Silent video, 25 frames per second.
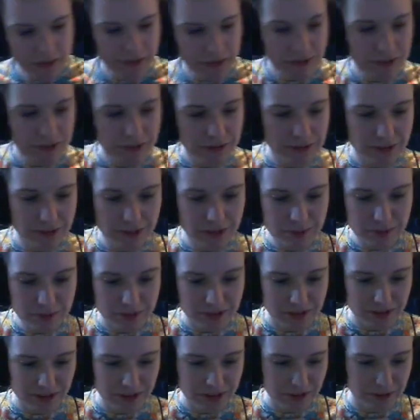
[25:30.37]
So there we
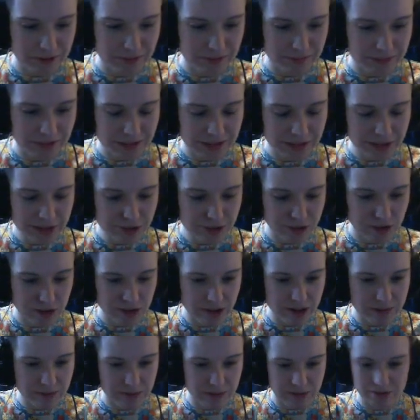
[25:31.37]
go. Elite
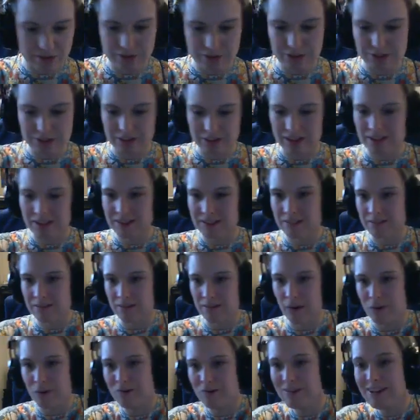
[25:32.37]
Trainer box, and
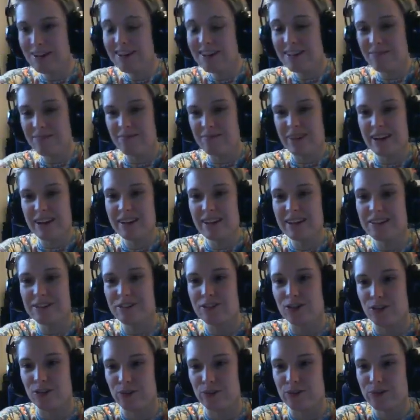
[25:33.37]
only really
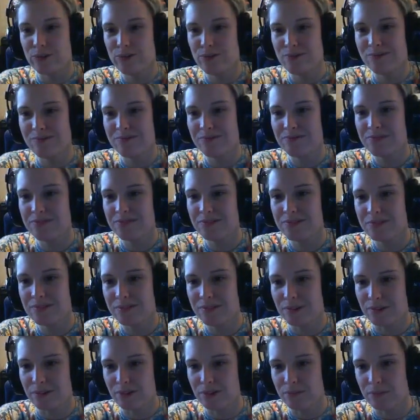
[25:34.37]
2
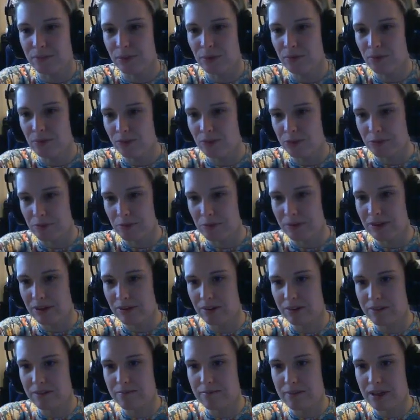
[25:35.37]
good pulls, but we
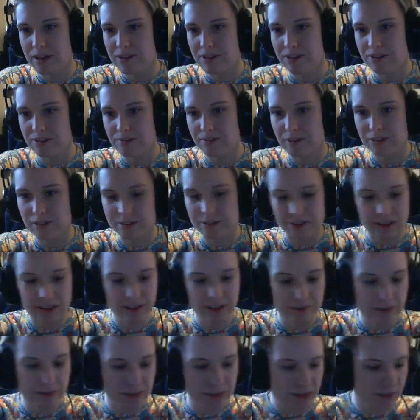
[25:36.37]
got an amazing rare
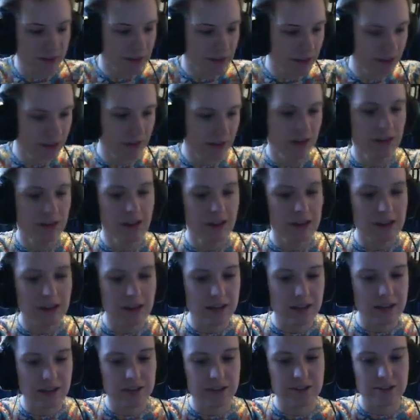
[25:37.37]
Celebi.
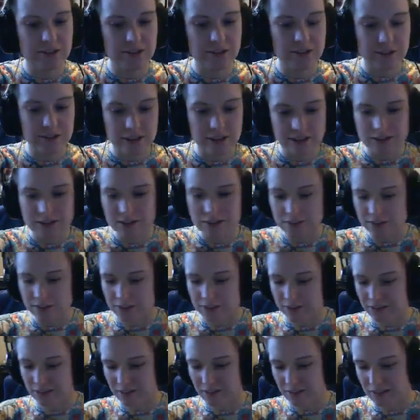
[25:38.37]
And since that
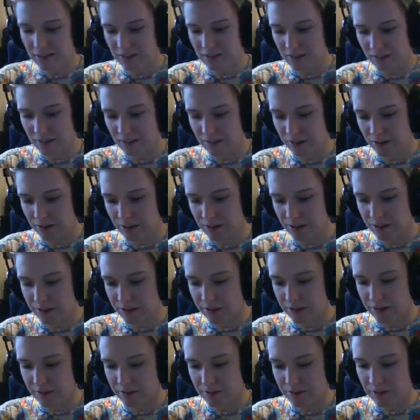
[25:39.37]
is the only
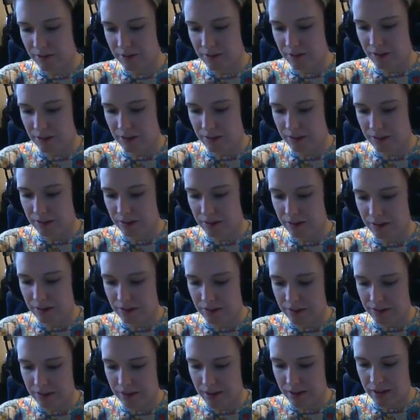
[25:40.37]
thing that I
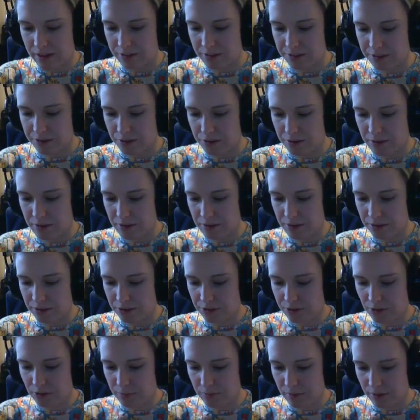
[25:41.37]
got, that is going in the
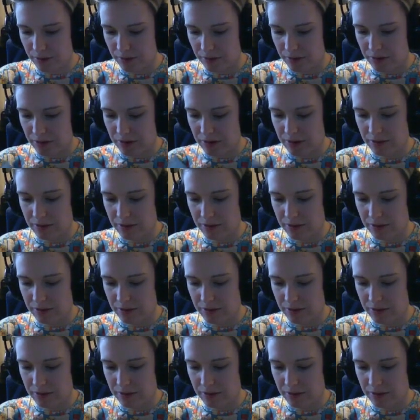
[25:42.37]
top loader.